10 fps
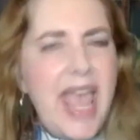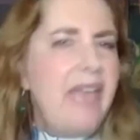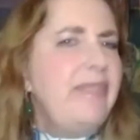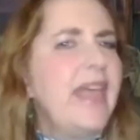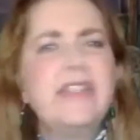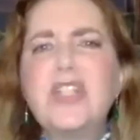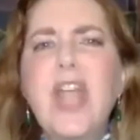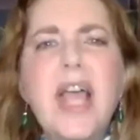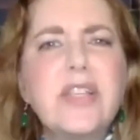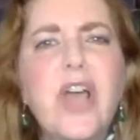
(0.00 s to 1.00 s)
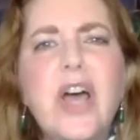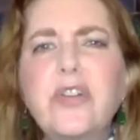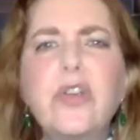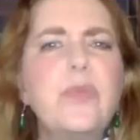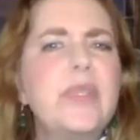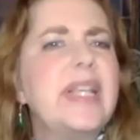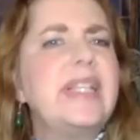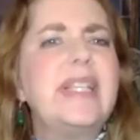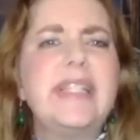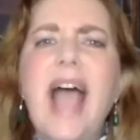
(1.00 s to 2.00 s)
and that his task on earth was
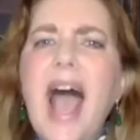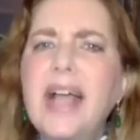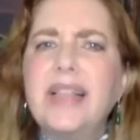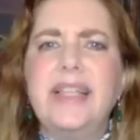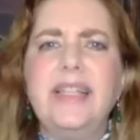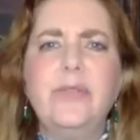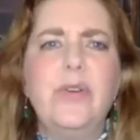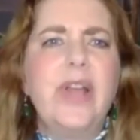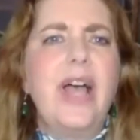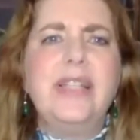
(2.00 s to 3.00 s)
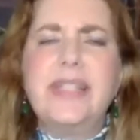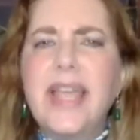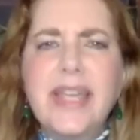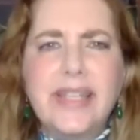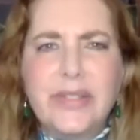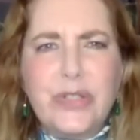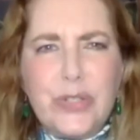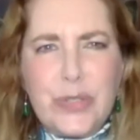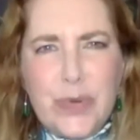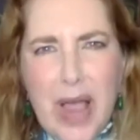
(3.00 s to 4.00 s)
exactly what Isaiah is
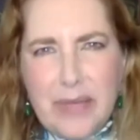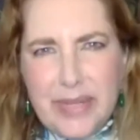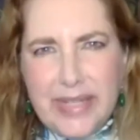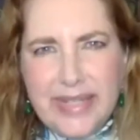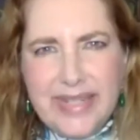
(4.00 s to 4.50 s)
describing.